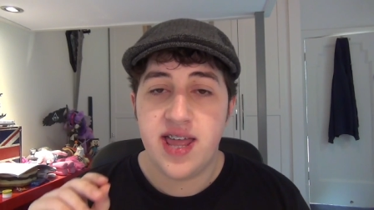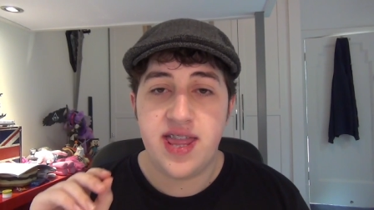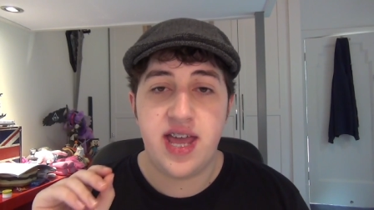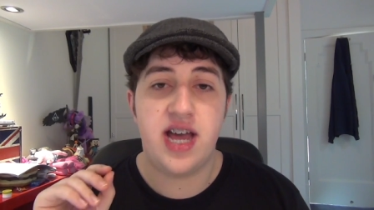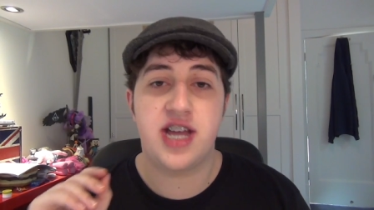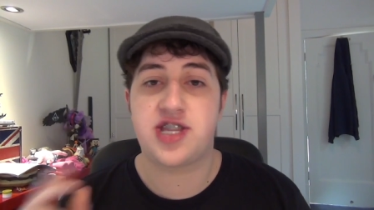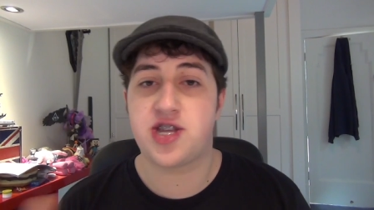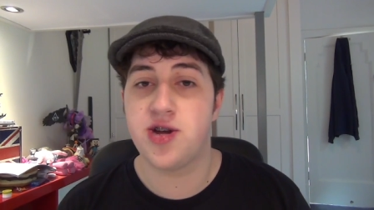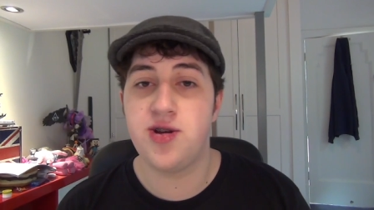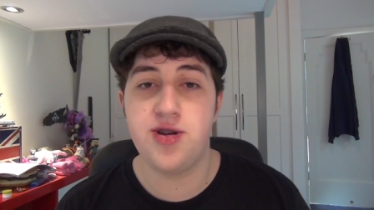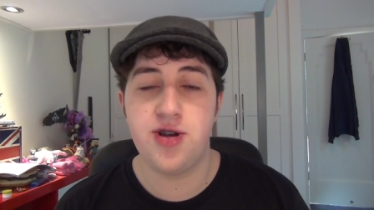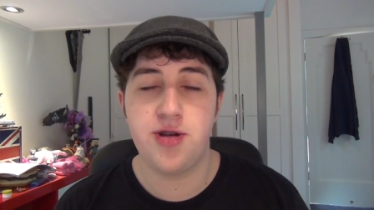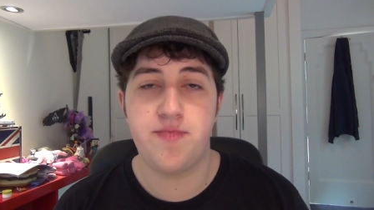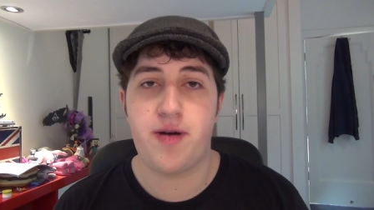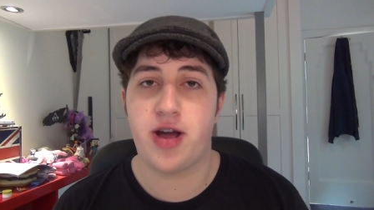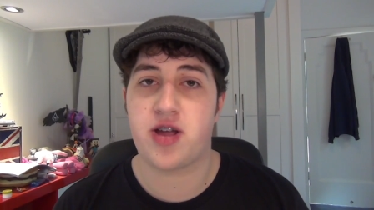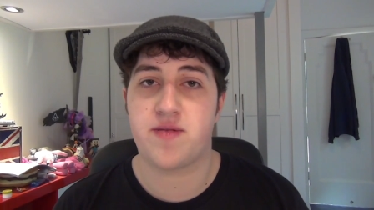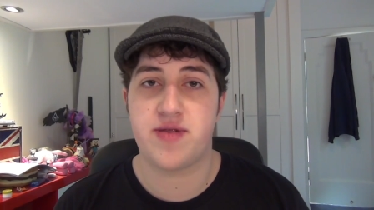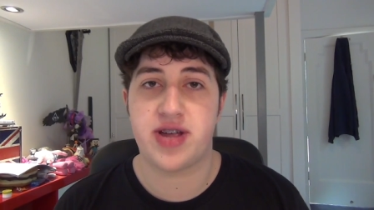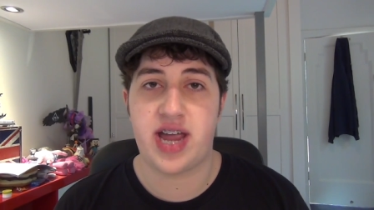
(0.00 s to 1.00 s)
the two new
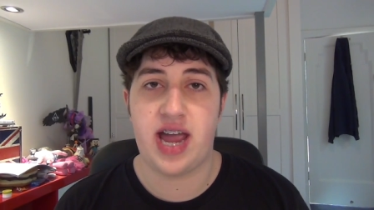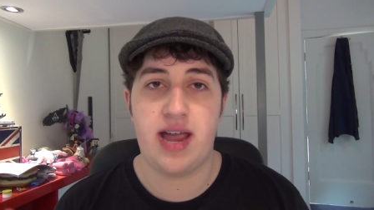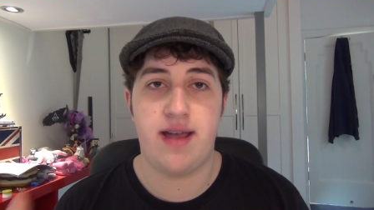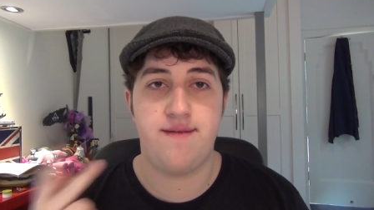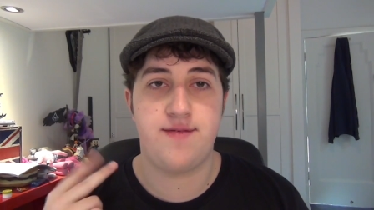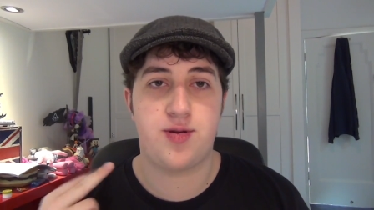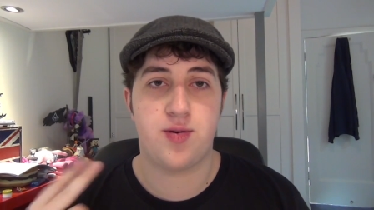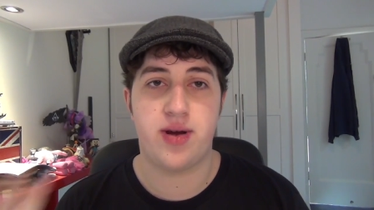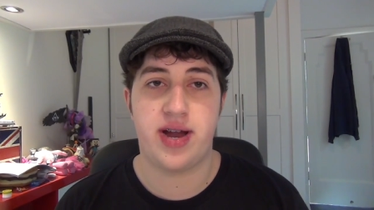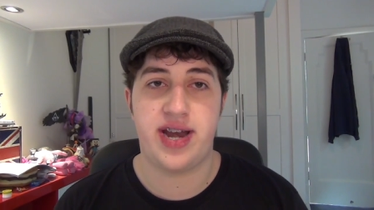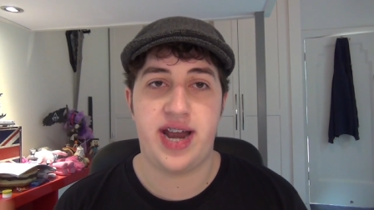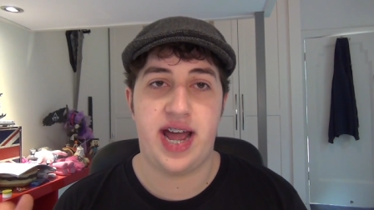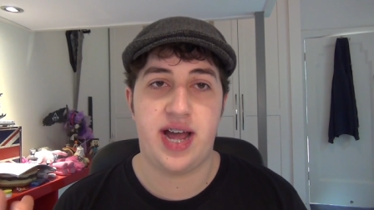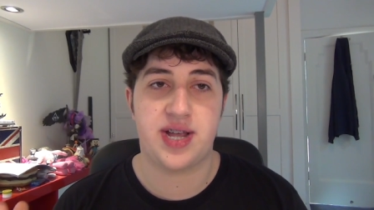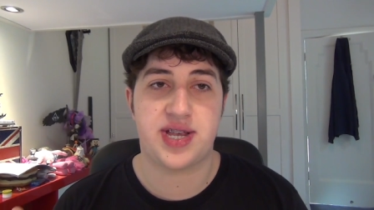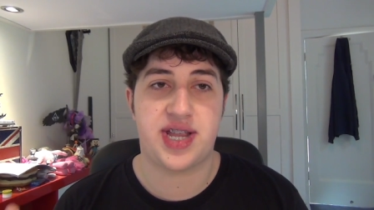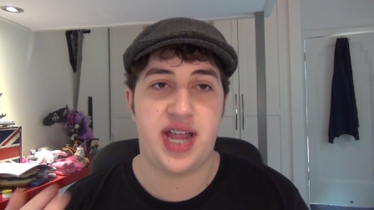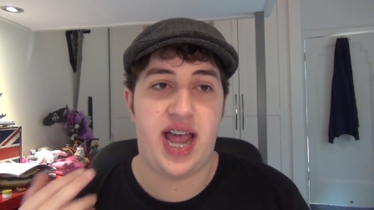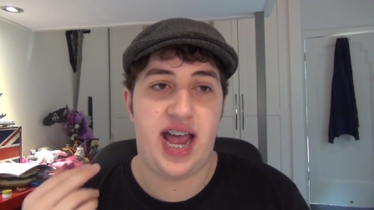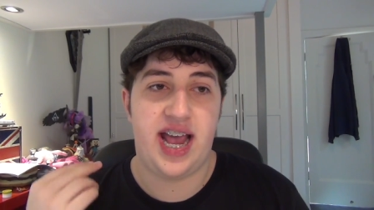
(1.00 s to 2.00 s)
Pokemon games were
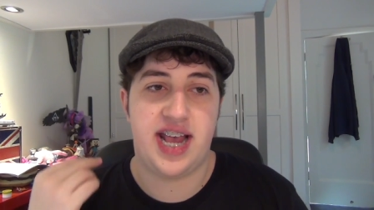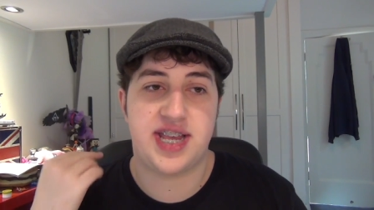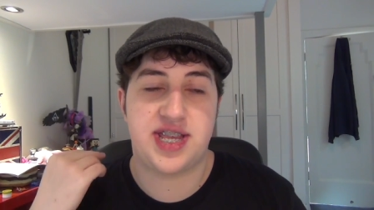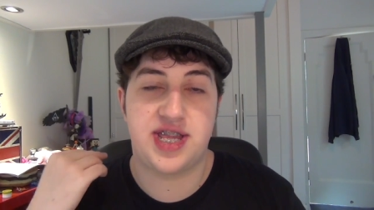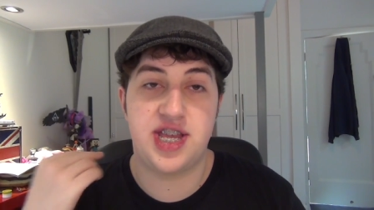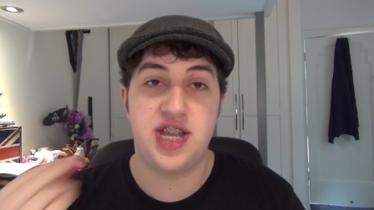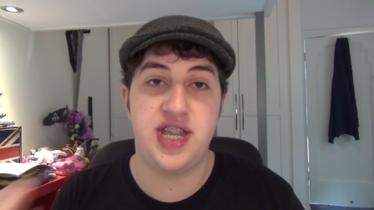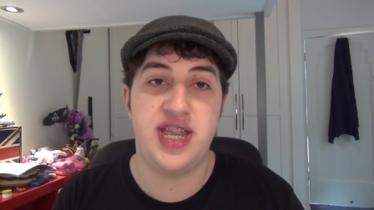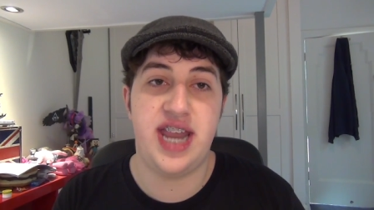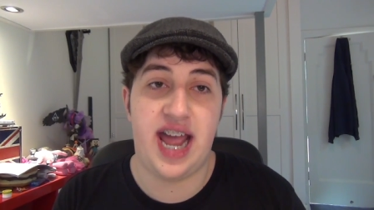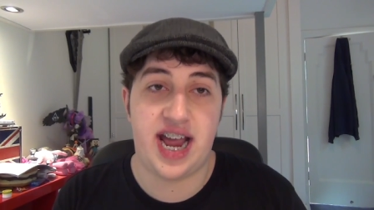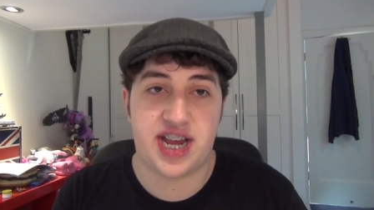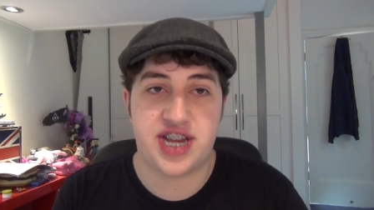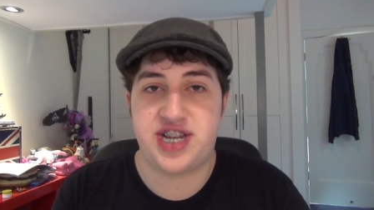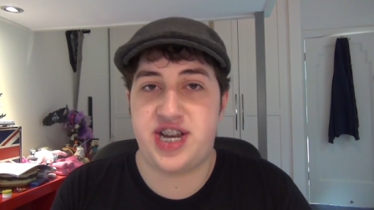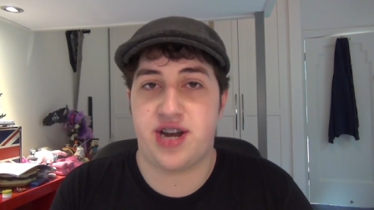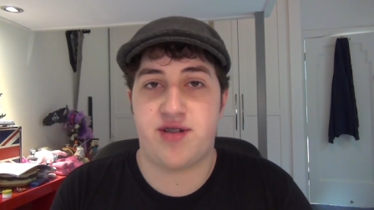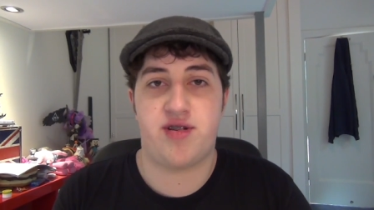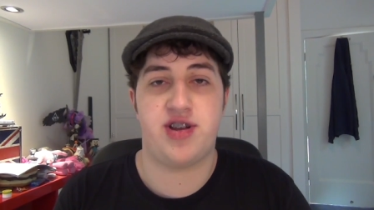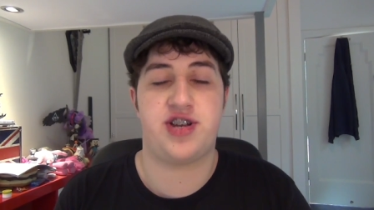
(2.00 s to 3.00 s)
announced as the next
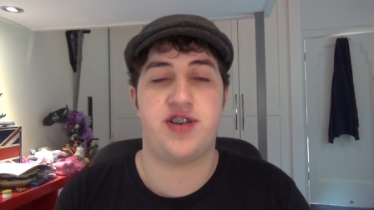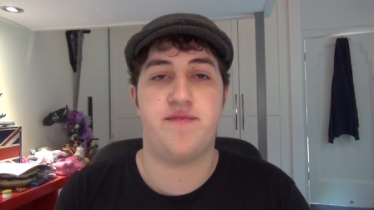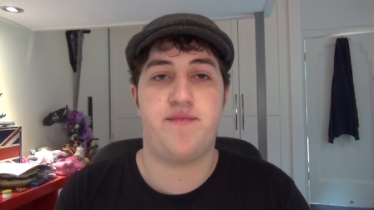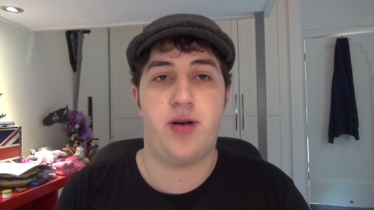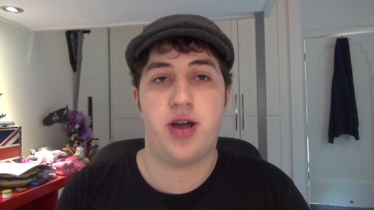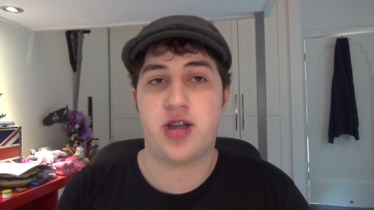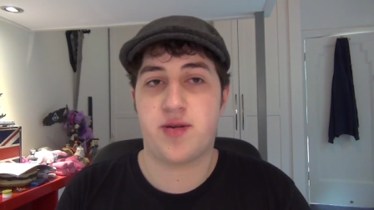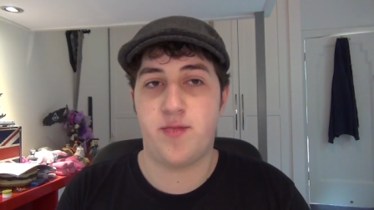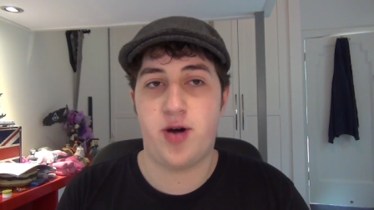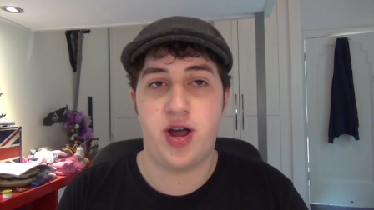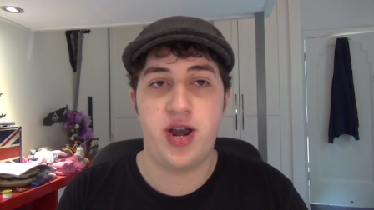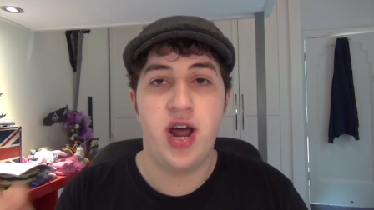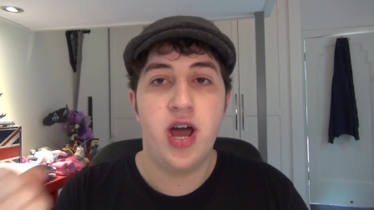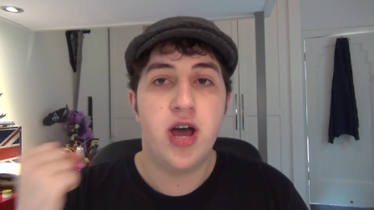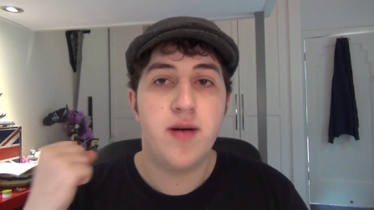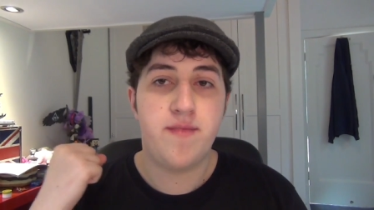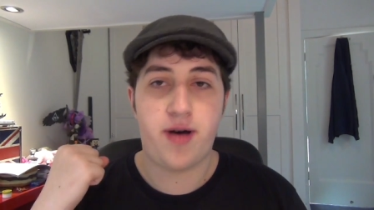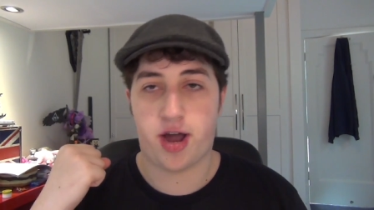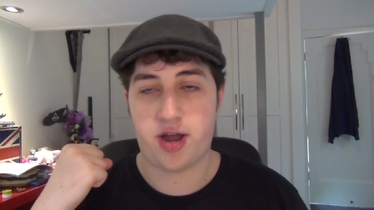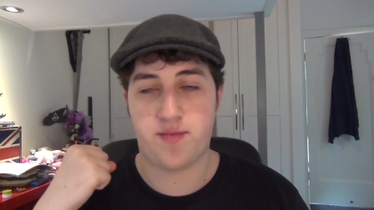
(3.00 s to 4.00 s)
generation of Pokemon,
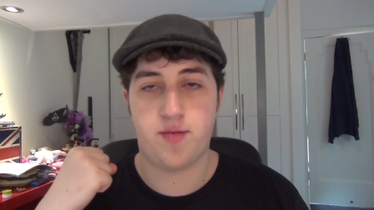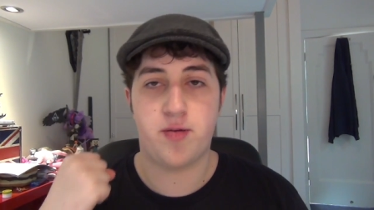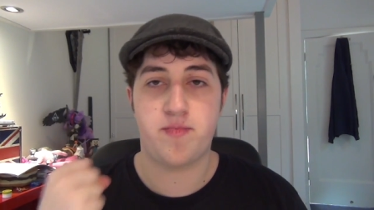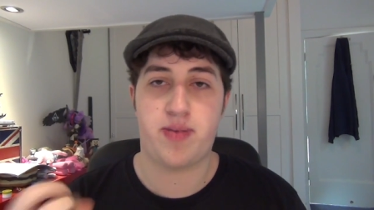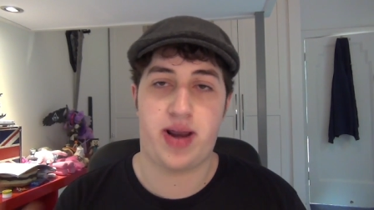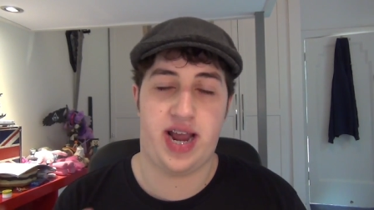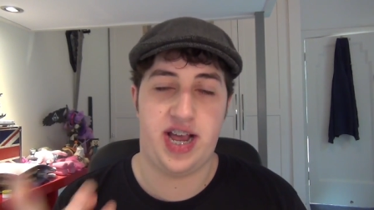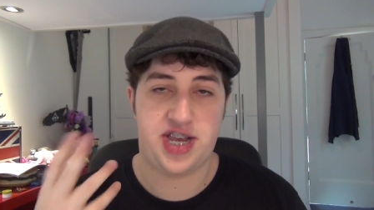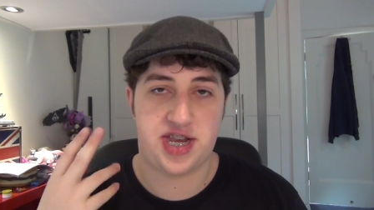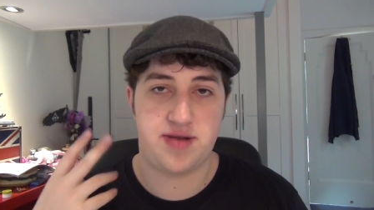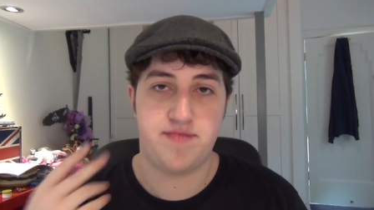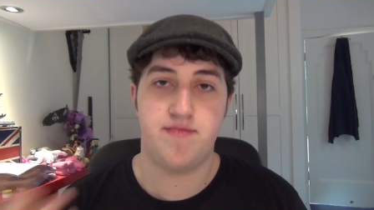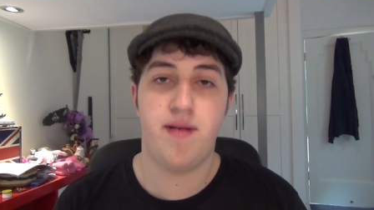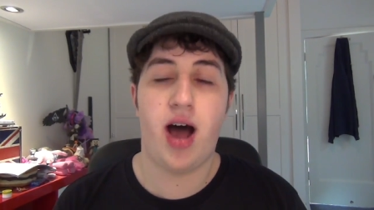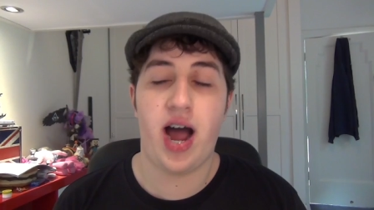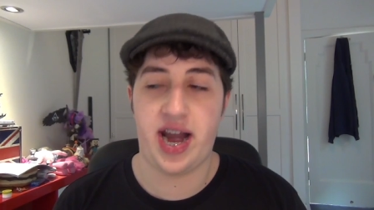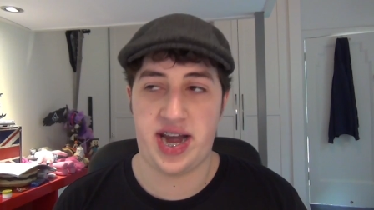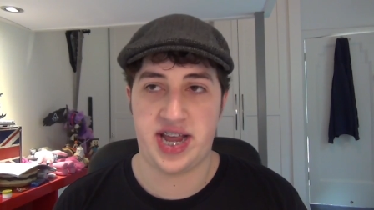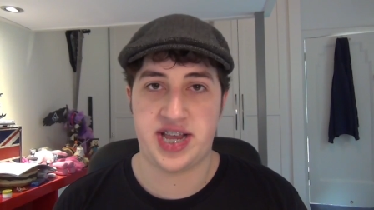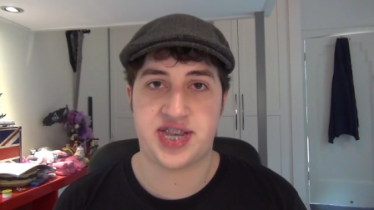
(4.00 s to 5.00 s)
Pokemon Plus and
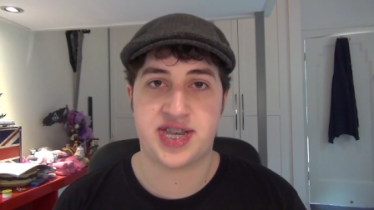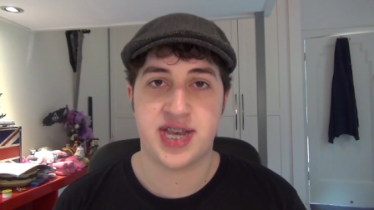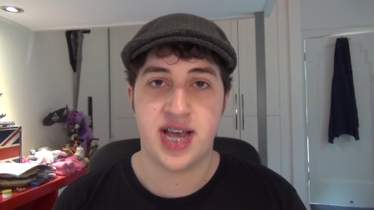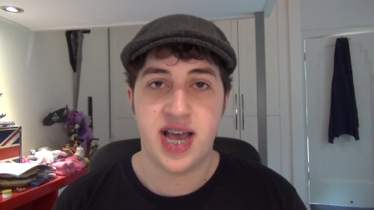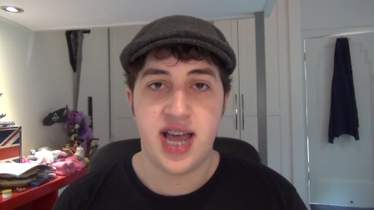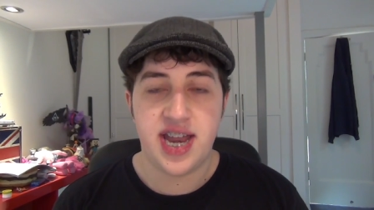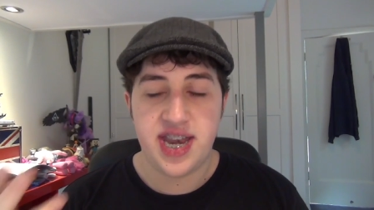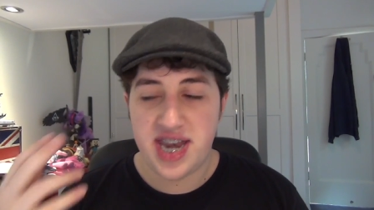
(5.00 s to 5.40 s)
Minus.